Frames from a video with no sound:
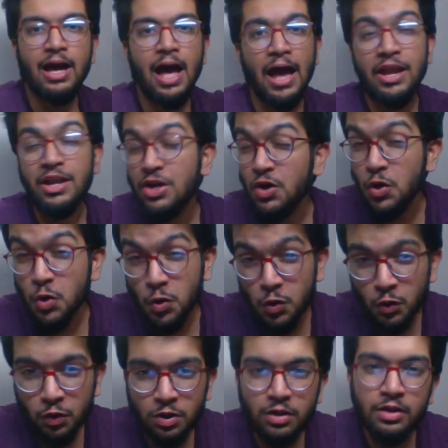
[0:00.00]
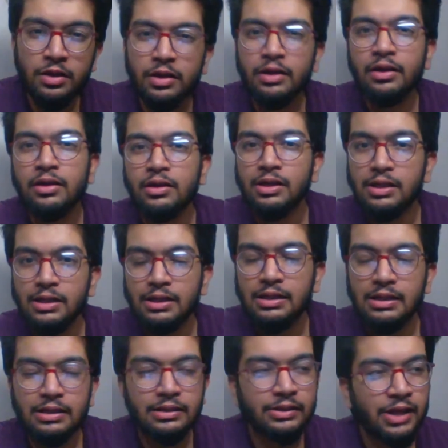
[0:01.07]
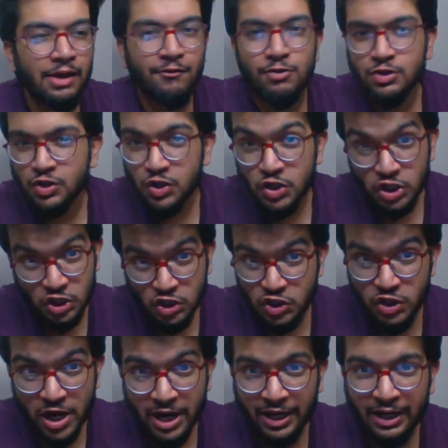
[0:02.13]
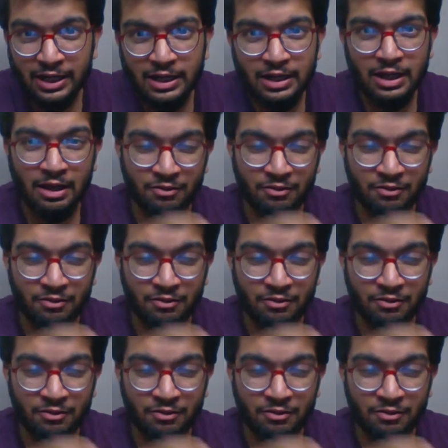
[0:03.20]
I know I was on a track and